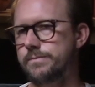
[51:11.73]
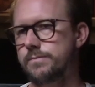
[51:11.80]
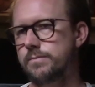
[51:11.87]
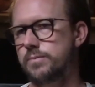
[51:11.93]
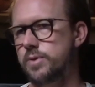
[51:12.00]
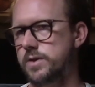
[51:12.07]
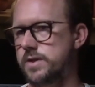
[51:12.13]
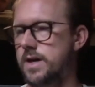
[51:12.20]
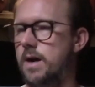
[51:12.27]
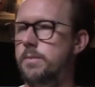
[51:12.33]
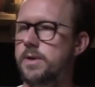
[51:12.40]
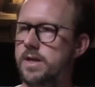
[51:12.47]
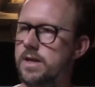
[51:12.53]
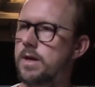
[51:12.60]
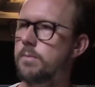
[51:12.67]

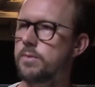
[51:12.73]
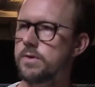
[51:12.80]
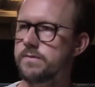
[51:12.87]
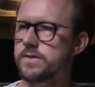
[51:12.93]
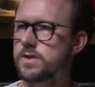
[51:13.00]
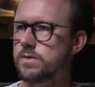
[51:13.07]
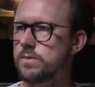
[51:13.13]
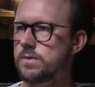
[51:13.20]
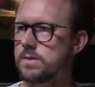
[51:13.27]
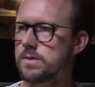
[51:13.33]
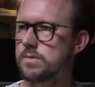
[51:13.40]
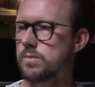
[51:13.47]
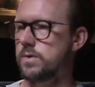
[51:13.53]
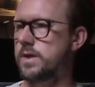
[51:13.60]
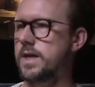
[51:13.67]
predominant number of
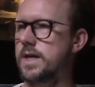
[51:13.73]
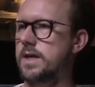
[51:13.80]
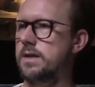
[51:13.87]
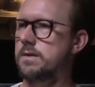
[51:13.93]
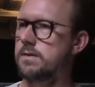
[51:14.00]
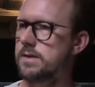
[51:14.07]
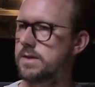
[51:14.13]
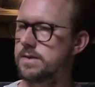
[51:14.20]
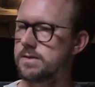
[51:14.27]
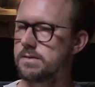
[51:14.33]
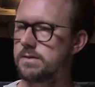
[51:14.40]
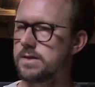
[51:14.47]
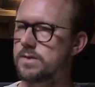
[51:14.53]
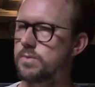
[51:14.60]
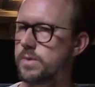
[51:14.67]
students will get
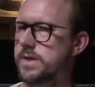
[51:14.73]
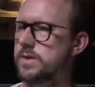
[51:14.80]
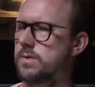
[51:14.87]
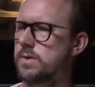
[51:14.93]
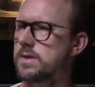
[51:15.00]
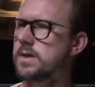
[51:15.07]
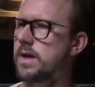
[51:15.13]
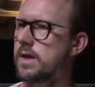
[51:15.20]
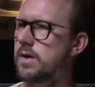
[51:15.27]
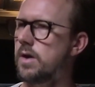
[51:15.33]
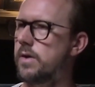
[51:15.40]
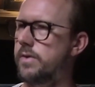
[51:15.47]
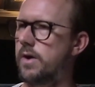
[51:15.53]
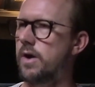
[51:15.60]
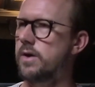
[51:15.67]
this resource kind of
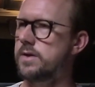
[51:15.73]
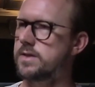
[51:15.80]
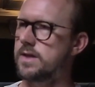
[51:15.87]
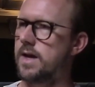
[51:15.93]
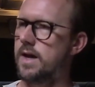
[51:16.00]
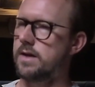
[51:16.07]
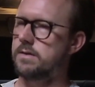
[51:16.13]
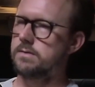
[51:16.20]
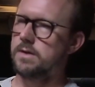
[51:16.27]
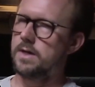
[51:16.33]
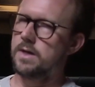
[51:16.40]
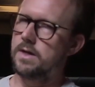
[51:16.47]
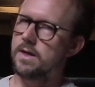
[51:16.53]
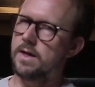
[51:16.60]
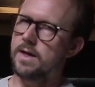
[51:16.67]
called the Artist Guide.
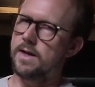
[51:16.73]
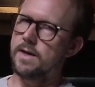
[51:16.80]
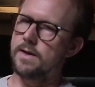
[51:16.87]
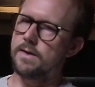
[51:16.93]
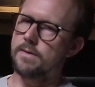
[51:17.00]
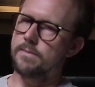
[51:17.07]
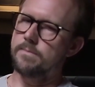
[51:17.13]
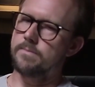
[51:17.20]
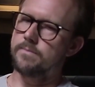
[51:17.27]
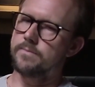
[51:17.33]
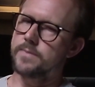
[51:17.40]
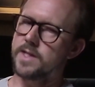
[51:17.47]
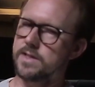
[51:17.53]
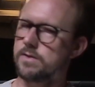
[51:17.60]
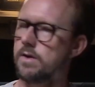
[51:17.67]
And
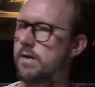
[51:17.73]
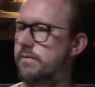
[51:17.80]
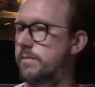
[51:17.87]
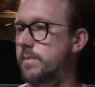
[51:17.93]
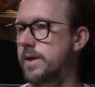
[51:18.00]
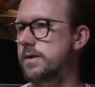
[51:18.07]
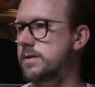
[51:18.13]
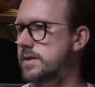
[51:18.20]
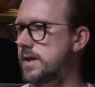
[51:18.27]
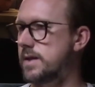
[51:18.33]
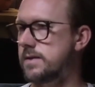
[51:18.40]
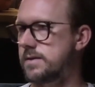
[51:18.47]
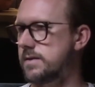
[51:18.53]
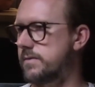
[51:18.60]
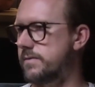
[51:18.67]
so I'll have a better
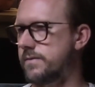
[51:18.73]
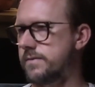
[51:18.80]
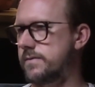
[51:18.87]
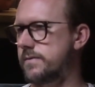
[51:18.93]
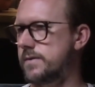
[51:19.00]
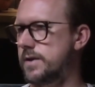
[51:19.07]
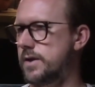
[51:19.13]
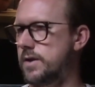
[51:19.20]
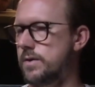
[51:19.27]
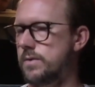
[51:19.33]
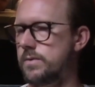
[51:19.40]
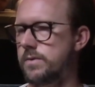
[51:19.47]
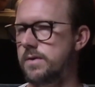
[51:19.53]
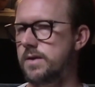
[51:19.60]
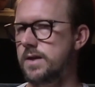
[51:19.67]
sense of, you
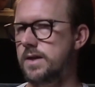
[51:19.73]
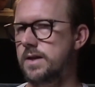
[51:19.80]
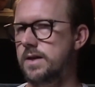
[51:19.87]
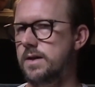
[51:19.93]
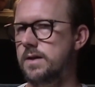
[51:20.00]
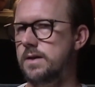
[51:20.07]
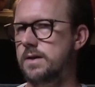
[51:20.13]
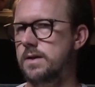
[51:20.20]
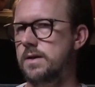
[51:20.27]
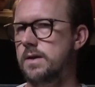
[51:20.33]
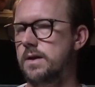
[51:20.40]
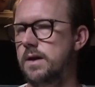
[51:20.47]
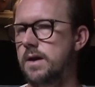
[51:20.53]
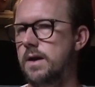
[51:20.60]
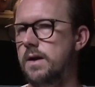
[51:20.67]
know, the
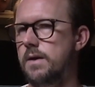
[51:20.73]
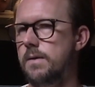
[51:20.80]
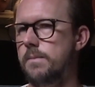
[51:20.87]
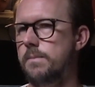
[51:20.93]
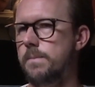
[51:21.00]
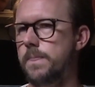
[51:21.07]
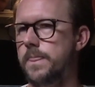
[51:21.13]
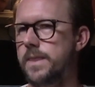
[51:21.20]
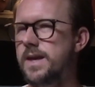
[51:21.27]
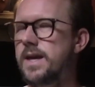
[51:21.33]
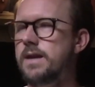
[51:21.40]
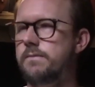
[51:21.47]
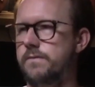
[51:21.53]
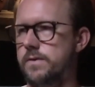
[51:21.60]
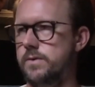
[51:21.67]

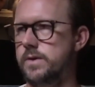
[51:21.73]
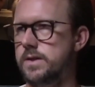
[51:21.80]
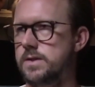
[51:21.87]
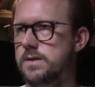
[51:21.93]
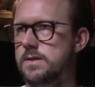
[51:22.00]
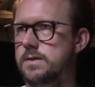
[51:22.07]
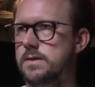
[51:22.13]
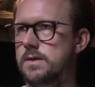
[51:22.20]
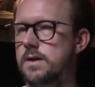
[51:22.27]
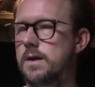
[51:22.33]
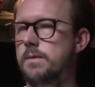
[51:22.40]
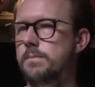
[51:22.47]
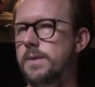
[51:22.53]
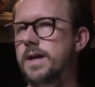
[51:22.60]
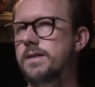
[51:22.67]
influence.
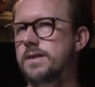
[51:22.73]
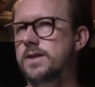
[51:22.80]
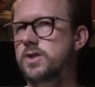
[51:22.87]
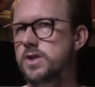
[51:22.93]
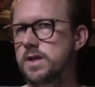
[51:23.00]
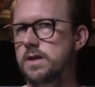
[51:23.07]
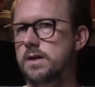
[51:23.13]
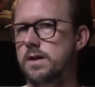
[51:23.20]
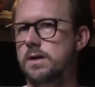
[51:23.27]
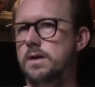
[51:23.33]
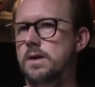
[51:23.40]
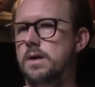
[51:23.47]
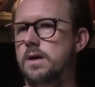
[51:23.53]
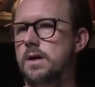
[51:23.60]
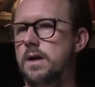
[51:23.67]
And this year
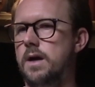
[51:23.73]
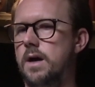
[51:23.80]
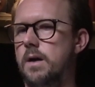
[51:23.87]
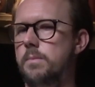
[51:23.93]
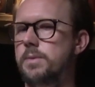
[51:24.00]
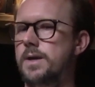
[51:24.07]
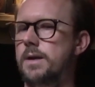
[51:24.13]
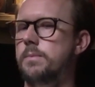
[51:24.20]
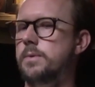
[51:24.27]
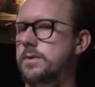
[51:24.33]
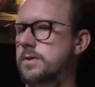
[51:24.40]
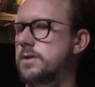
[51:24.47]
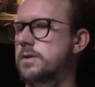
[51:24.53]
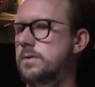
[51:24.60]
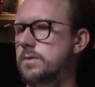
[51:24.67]
I'll be able
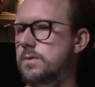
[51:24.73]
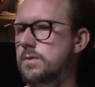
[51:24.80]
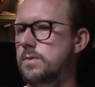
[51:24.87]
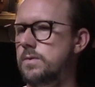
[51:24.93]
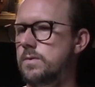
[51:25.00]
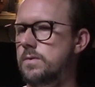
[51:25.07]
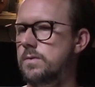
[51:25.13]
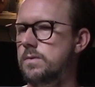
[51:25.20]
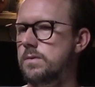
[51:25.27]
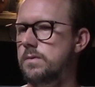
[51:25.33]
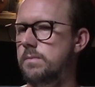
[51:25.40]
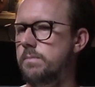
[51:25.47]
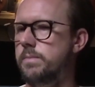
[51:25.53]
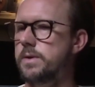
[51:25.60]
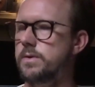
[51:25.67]
to
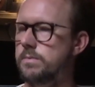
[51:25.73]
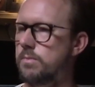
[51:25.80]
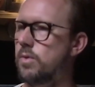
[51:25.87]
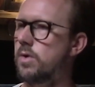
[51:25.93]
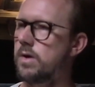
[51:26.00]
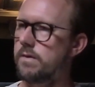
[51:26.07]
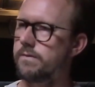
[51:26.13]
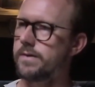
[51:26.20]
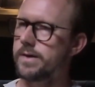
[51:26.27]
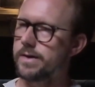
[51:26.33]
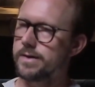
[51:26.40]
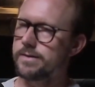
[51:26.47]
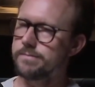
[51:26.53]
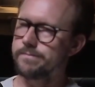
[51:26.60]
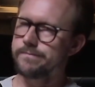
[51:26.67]
build more of a